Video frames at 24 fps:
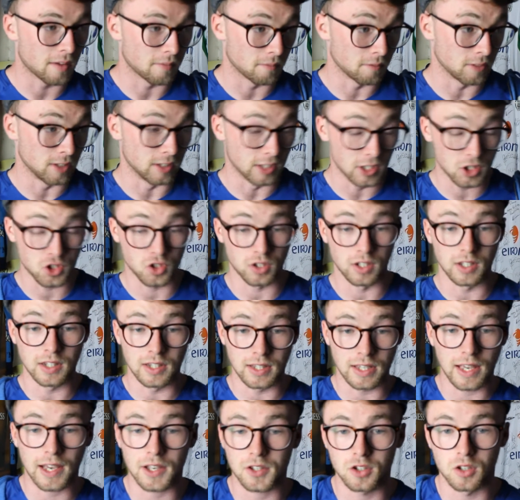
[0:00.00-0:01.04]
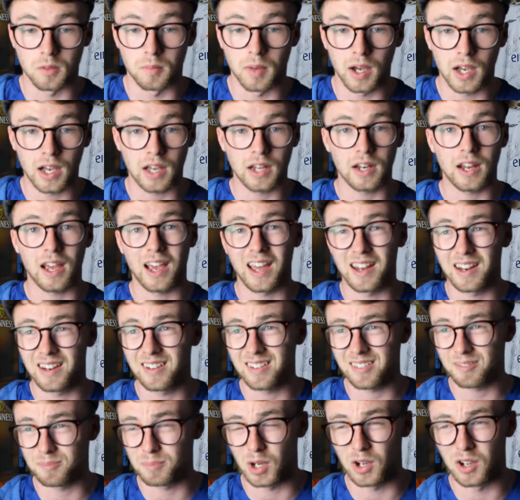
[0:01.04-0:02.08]
literally the extra man,
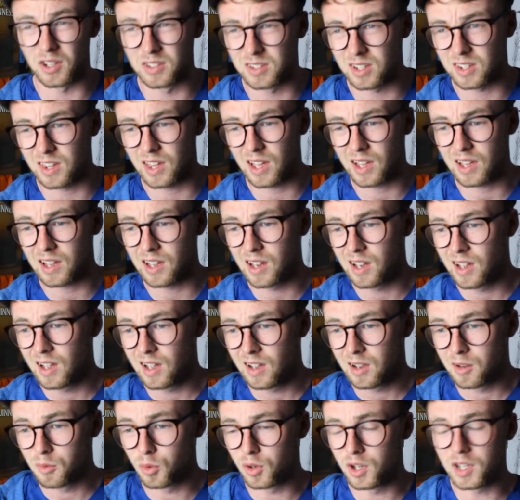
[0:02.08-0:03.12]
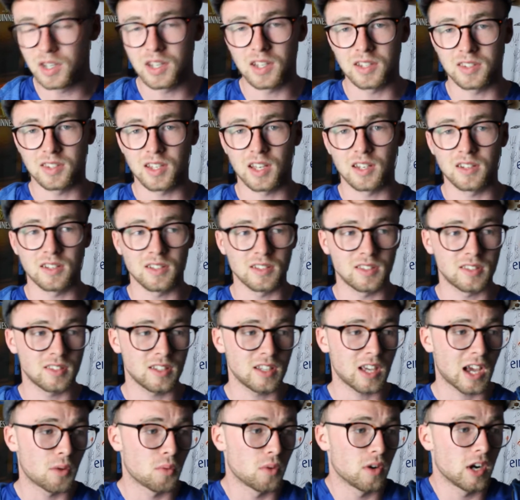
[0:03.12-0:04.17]
and because of that we're in the
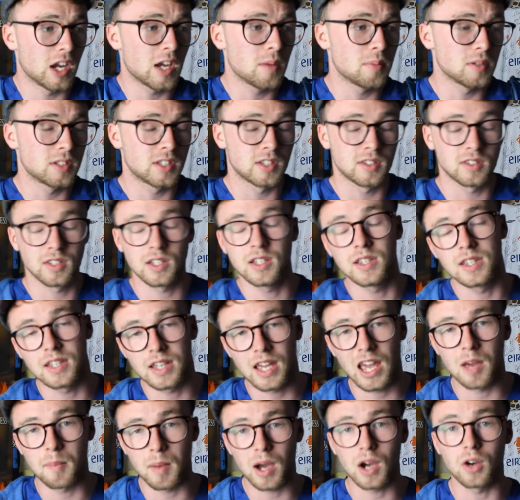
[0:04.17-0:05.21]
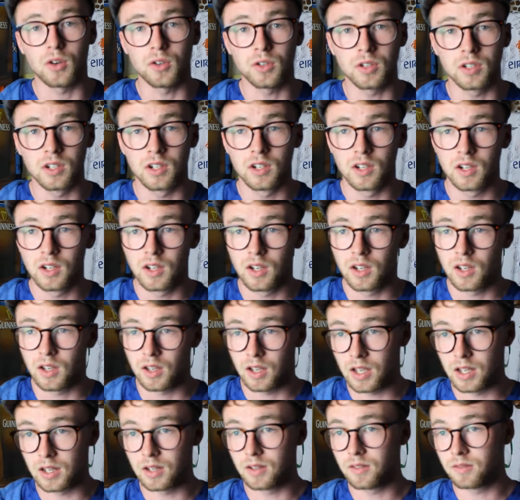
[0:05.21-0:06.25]
ascendancy and we're able to see the game out
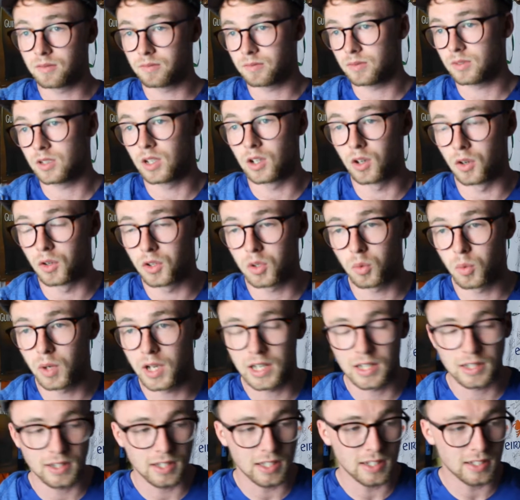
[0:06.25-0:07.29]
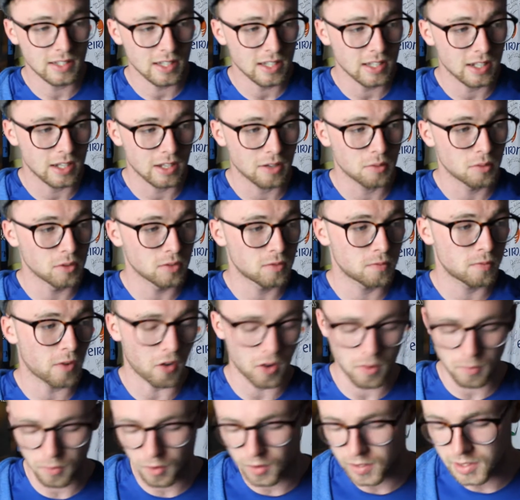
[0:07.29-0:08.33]
in the way that they did. It was
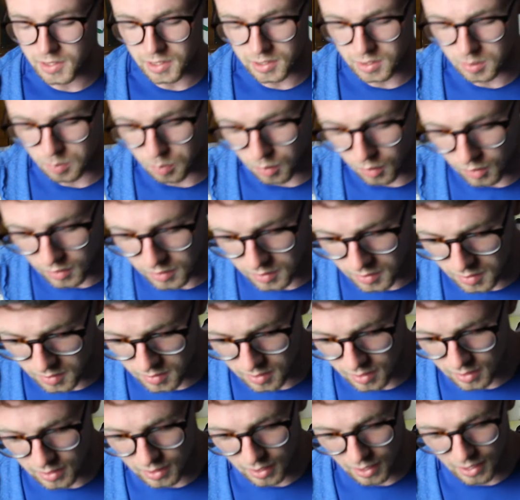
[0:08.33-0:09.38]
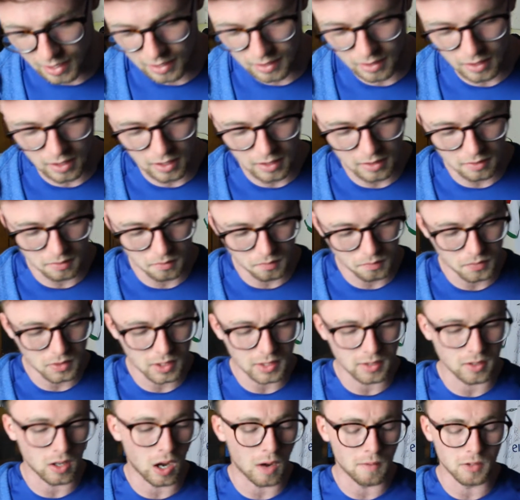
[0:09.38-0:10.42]
very, very disappointing to see, and
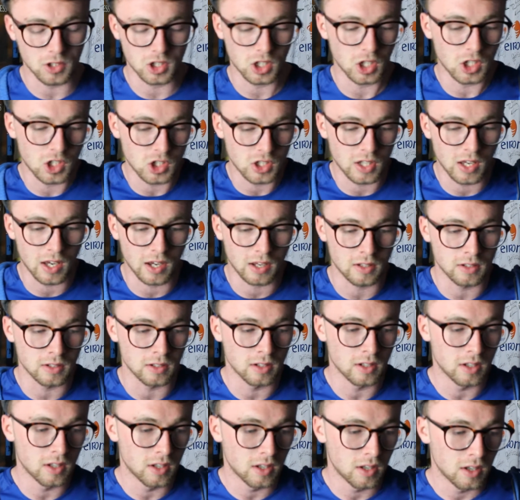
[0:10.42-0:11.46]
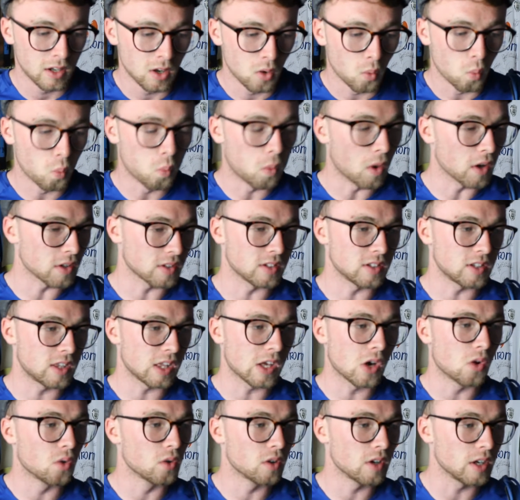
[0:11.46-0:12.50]
this Kovacic tackle wasn't
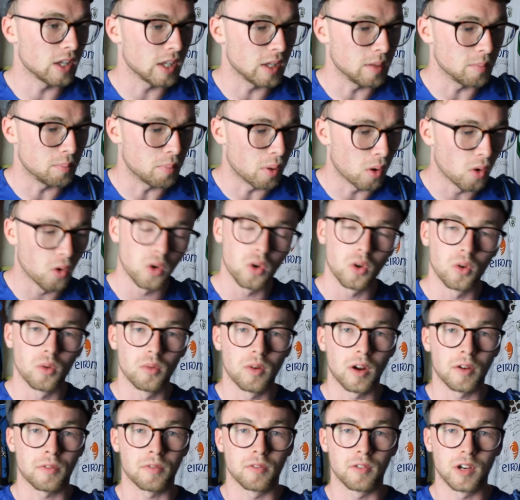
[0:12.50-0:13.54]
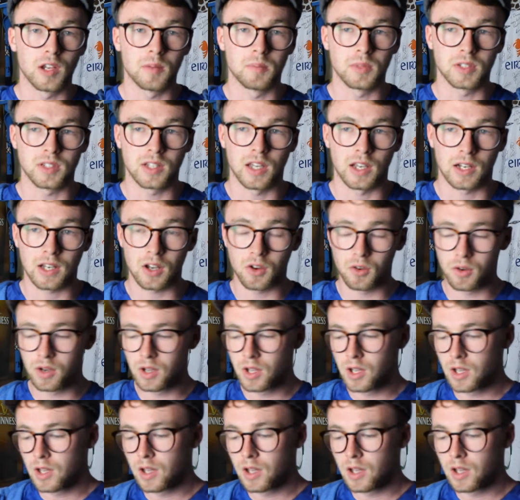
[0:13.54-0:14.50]
the only poor referee mistake. Now